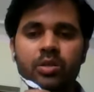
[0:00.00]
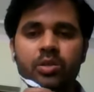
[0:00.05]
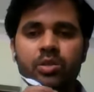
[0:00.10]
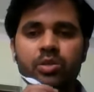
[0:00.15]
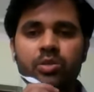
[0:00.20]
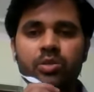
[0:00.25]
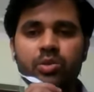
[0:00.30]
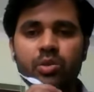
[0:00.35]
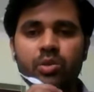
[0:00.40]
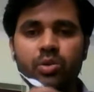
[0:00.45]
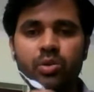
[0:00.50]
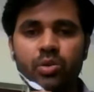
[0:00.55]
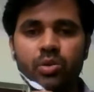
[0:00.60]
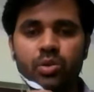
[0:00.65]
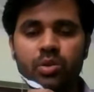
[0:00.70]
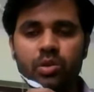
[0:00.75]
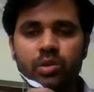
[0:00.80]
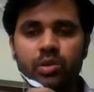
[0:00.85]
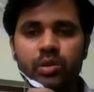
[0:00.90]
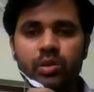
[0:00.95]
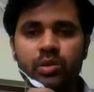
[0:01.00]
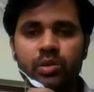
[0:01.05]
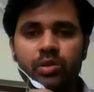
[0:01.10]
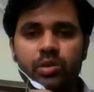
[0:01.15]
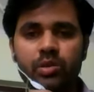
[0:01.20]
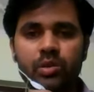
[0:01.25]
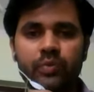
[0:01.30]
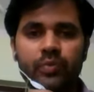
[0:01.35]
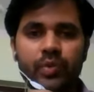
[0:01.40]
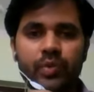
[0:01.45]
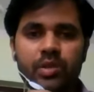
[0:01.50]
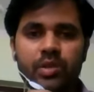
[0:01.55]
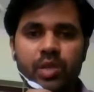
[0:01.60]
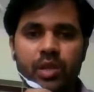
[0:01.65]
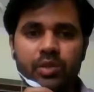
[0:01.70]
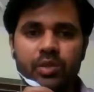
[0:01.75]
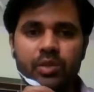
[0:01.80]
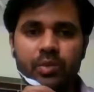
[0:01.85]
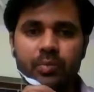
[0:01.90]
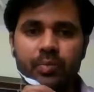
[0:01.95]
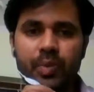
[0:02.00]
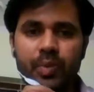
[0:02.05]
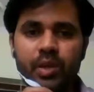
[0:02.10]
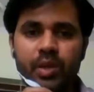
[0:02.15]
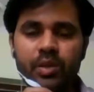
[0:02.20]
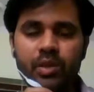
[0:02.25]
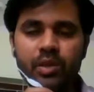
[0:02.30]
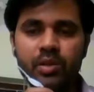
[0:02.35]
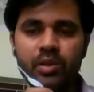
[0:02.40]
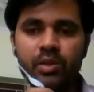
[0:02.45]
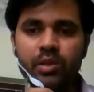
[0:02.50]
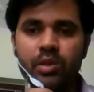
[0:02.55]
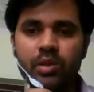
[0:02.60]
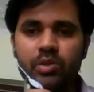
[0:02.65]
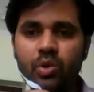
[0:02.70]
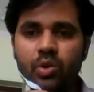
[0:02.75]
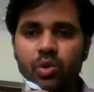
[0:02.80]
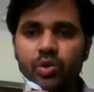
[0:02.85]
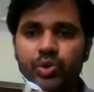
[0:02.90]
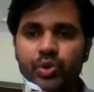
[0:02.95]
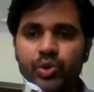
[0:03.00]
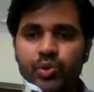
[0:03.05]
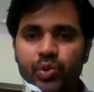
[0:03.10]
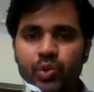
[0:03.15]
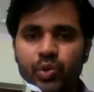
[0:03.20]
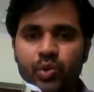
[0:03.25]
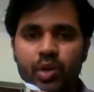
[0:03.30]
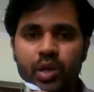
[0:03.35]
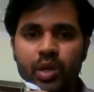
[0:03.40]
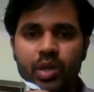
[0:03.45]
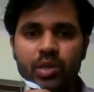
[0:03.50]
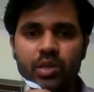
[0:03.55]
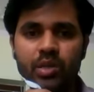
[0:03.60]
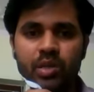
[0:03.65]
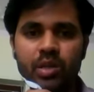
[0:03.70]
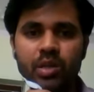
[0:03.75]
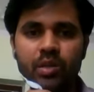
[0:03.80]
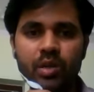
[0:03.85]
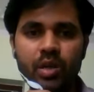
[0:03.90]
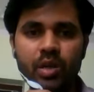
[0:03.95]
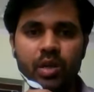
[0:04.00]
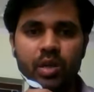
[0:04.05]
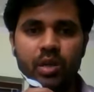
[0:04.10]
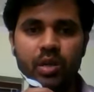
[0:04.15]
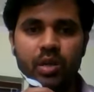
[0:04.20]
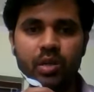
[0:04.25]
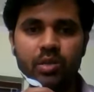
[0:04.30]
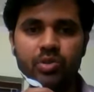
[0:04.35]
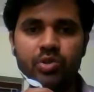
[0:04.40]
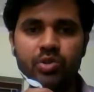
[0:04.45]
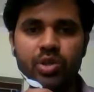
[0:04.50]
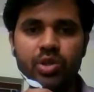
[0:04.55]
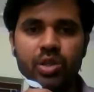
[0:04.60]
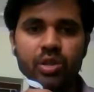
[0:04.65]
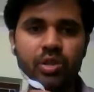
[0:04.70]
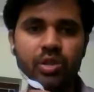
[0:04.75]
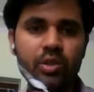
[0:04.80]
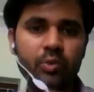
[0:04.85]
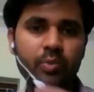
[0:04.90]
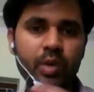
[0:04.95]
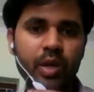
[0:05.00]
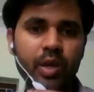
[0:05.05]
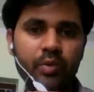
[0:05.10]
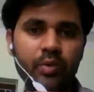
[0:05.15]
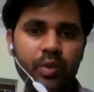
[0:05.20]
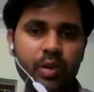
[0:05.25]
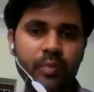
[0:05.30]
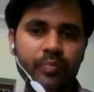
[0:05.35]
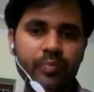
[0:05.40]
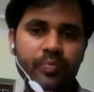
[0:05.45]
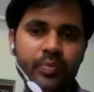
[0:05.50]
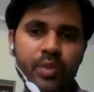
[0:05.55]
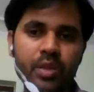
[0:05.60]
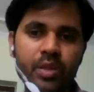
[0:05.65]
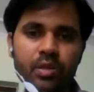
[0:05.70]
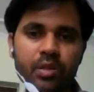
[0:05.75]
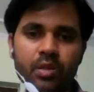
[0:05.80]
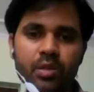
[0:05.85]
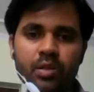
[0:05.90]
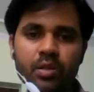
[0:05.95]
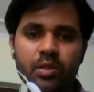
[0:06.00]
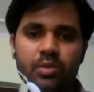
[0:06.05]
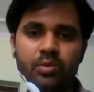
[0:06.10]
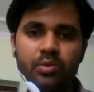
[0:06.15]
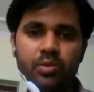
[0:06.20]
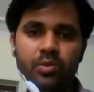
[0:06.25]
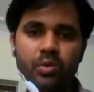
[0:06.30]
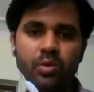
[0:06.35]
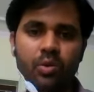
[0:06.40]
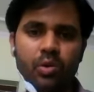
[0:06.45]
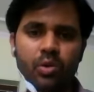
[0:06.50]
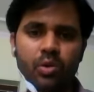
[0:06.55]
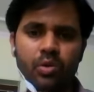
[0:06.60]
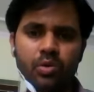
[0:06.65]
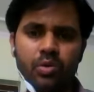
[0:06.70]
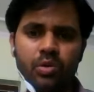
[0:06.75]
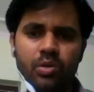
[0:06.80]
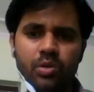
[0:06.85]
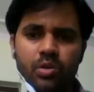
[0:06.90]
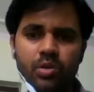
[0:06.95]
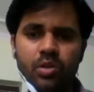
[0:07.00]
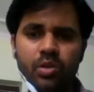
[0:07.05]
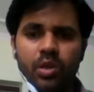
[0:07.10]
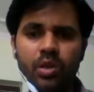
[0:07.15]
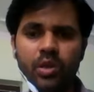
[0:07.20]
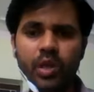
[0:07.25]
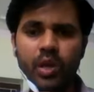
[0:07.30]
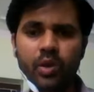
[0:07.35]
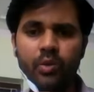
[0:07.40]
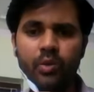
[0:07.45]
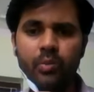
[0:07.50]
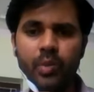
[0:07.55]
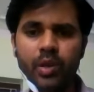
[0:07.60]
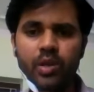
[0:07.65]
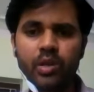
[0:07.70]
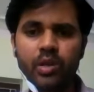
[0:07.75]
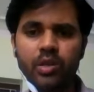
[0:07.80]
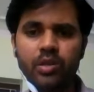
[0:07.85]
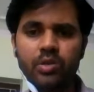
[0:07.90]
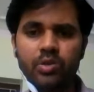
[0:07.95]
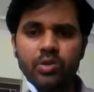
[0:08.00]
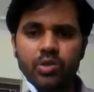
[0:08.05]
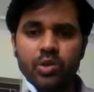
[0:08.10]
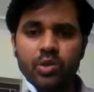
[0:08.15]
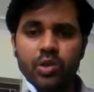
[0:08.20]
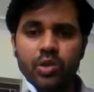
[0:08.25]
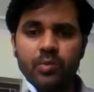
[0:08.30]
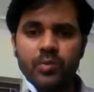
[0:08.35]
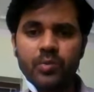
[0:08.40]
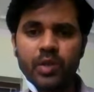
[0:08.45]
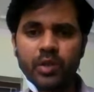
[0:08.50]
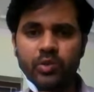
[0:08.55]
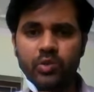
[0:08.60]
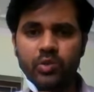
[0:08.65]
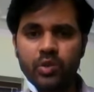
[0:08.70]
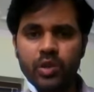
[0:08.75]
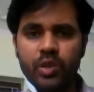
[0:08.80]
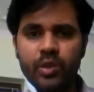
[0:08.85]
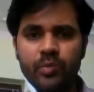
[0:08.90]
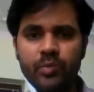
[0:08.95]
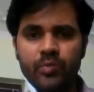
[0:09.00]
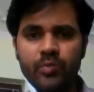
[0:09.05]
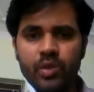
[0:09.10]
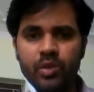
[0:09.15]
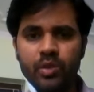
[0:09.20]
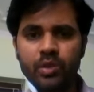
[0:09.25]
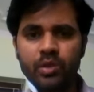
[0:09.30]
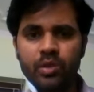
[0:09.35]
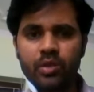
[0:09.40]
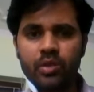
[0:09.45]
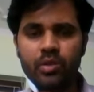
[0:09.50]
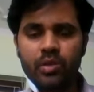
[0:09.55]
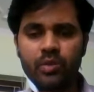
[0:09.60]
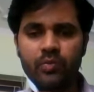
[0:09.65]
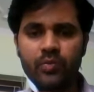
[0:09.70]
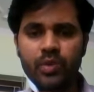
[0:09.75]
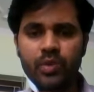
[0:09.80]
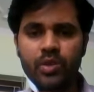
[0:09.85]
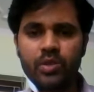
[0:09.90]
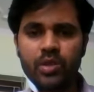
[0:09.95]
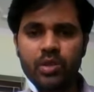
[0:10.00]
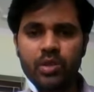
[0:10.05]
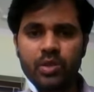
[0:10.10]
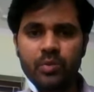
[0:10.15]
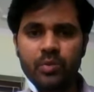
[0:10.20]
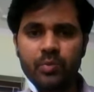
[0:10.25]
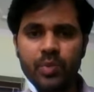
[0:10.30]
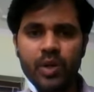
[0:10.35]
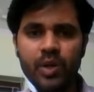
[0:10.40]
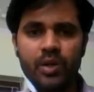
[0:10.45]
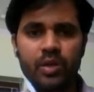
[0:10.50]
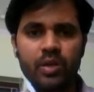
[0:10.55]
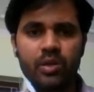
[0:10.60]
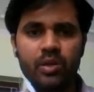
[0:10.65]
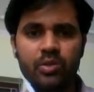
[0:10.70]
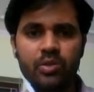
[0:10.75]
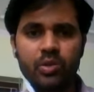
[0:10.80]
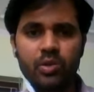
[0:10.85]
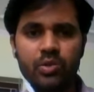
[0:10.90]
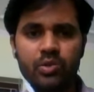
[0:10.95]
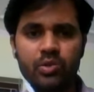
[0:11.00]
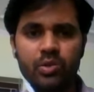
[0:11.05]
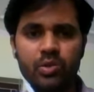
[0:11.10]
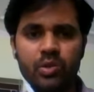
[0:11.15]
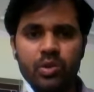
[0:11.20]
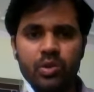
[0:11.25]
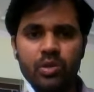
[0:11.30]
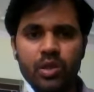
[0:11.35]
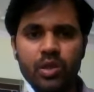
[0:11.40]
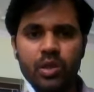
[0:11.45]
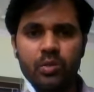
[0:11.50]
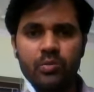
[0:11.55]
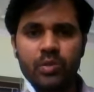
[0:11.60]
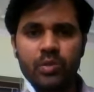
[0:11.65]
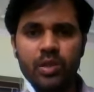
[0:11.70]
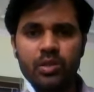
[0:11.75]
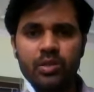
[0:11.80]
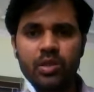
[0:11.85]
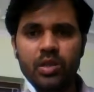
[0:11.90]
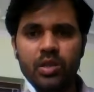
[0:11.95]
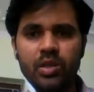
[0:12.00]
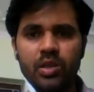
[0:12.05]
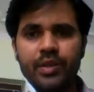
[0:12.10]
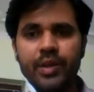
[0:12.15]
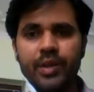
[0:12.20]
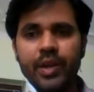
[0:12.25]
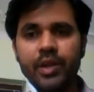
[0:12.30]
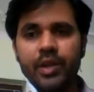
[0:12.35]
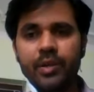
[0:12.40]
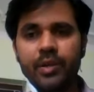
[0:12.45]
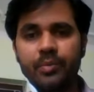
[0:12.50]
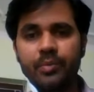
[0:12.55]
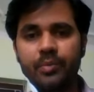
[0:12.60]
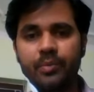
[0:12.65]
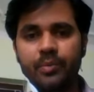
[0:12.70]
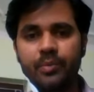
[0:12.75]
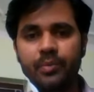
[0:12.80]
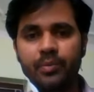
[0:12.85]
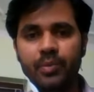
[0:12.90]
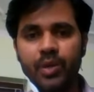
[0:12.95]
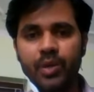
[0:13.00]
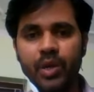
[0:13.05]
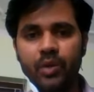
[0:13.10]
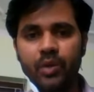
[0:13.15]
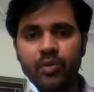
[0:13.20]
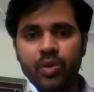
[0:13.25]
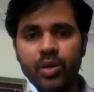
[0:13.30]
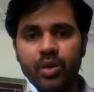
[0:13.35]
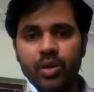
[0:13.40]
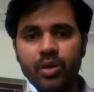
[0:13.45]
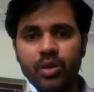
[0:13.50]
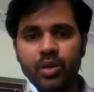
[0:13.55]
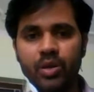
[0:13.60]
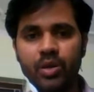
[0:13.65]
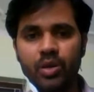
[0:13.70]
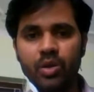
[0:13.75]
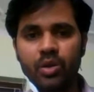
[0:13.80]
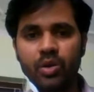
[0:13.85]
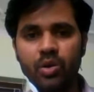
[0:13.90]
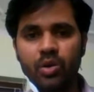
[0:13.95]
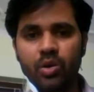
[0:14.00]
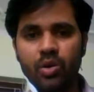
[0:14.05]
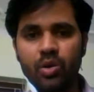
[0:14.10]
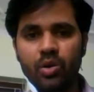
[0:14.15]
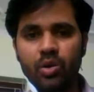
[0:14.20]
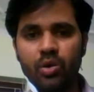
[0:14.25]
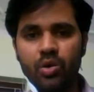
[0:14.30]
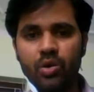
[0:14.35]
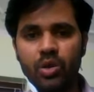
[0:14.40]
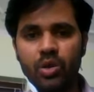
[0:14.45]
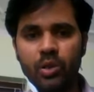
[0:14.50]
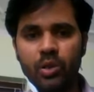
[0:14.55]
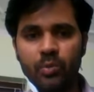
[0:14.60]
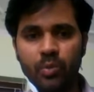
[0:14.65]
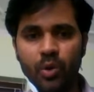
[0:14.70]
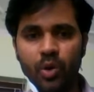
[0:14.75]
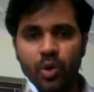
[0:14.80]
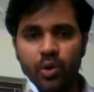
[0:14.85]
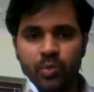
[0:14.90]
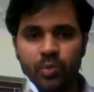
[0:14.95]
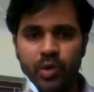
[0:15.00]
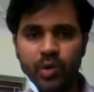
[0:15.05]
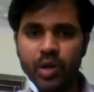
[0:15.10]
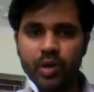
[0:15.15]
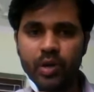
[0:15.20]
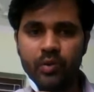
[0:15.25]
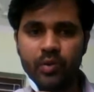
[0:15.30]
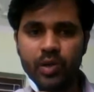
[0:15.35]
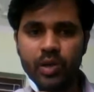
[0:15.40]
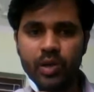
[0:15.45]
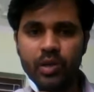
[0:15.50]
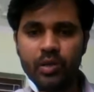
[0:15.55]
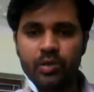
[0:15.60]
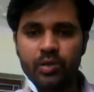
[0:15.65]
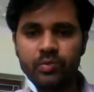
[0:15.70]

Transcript: So the fixed action pattern is also known as the instinctive behavior, or it have many synonyms actually. The fixed action pattern is also termed as the innate behavior or inborn behavior.